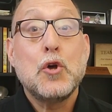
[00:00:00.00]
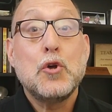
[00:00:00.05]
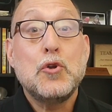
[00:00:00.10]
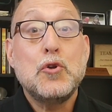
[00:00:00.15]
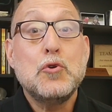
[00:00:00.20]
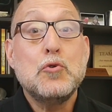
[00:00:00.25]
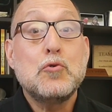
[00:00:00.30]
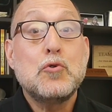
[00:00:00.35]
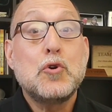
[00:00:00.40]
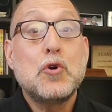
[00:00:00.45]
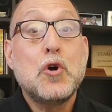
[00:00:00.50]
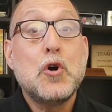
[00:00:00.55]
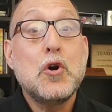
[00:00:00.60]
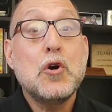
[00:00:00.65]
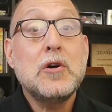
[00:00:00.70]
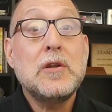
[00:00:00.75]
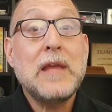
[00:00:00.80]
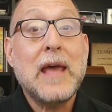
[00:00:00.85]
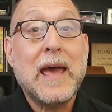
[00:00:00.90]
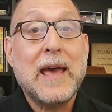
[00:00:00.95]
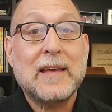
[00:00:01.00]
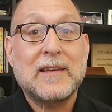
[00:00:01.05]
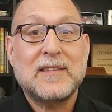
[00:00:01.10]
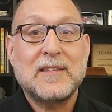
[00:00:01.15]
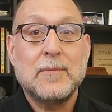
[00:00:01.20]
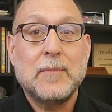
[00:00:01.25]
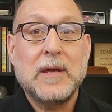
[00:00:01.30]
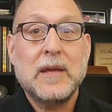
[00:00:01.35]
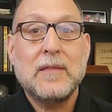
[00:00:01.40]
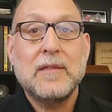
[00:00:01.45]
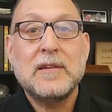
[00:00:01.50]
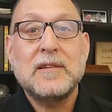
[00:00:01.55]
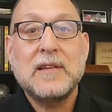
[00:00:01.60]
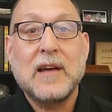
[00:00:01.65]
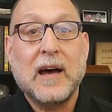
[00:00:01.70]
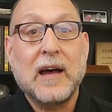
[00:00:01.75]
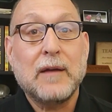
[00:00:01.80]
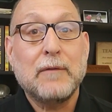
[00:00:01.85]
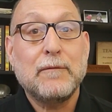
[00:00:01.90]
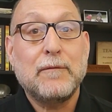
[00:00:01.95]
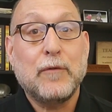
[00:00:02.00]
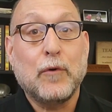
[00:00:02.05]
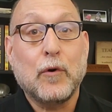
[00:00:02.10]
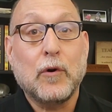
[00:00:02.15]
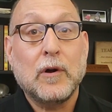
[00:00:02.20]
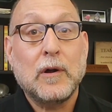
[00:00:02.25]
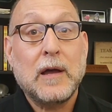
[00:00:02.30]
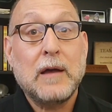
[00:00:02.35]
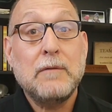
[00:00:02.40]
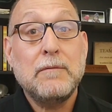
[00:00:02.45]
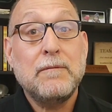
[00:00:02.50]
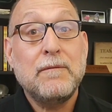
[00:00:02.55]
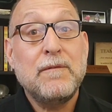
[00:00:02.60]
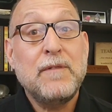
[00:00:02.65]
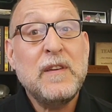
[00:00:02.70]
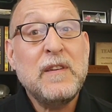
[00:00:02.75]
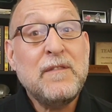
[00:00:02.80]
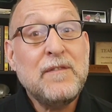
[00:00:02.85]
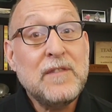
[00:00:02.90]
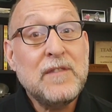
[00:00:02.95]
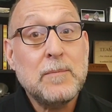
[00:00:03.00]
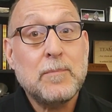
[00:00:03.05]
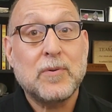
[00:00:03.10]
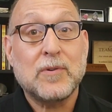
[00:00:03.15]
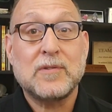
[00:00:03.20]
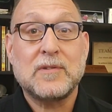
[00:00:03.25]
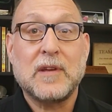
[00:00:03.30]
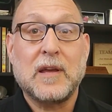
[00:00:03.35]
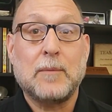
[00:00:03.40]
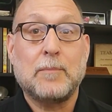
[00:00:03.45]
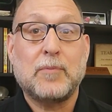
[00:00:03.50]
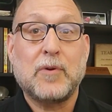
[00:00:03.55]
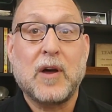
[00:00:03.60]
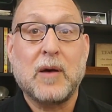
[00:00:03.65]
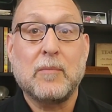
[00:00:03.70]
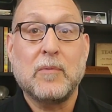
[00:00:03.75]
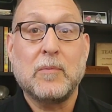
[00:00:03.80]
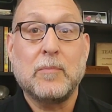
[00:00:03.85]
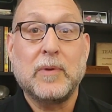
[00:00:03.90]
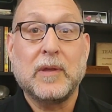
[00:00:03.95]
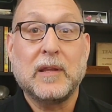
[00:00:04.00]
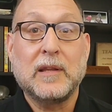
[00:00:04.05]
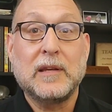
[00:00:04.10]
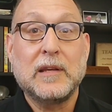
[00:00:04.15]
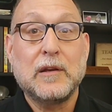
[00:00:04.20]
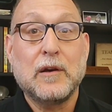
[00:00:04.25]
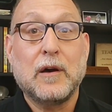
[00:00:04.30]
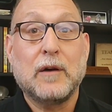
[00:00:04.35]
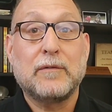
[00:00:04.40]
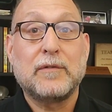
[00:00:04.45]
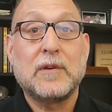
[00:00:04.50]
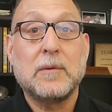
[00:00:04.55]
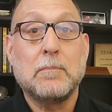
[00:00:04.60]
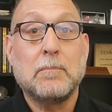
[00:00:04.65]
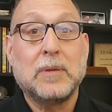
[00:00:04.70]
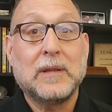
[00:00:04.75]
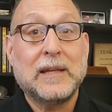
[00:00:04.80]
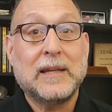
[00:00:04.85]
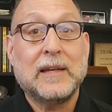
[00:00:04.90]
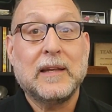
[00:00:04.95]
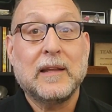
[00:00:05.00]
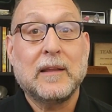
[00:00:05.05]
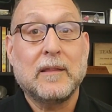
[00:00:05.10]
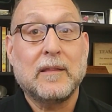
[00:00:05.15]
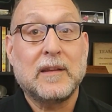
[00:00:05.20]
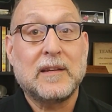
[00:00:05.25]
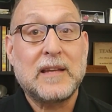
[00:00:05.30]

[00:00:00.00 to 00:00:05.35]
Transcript: you could estimate the time for a 50% probability of completing the